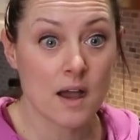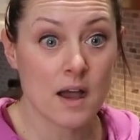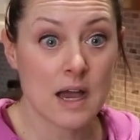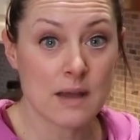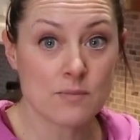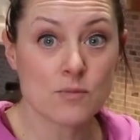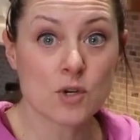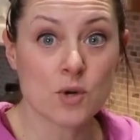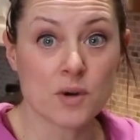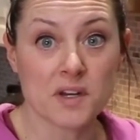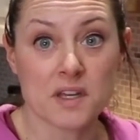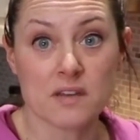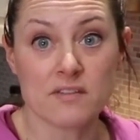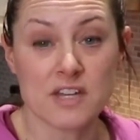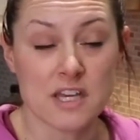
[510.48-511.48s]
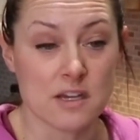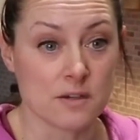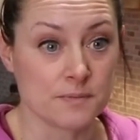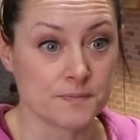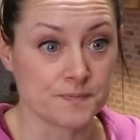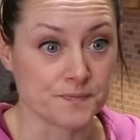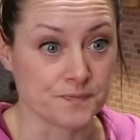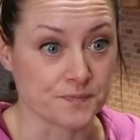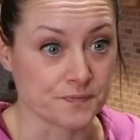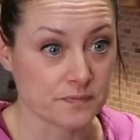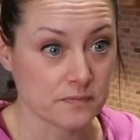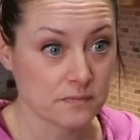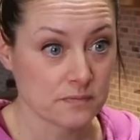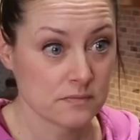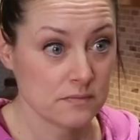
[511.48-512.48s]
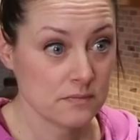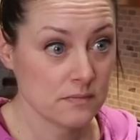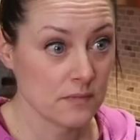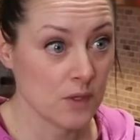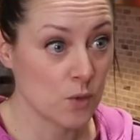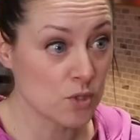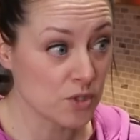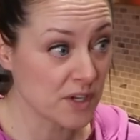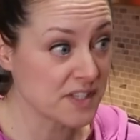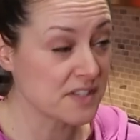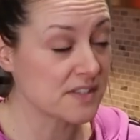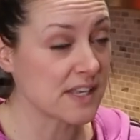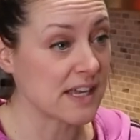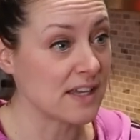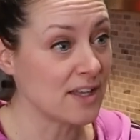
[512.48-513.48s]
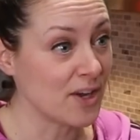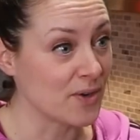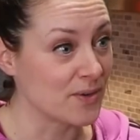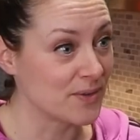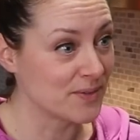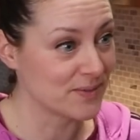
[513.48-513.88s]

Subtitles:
I'm recording a video. Would you like to say hello?